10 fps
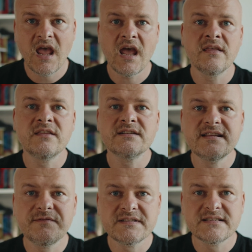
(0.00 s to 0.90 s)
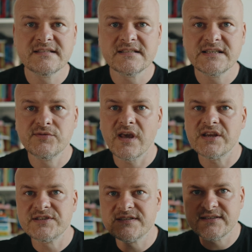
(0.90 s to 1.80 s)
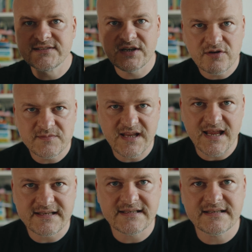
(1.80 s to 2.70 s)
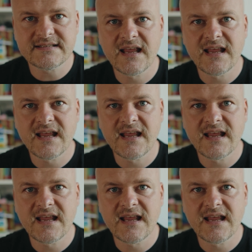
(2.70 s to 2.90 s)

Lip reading: And there's differences in situations and circumstances.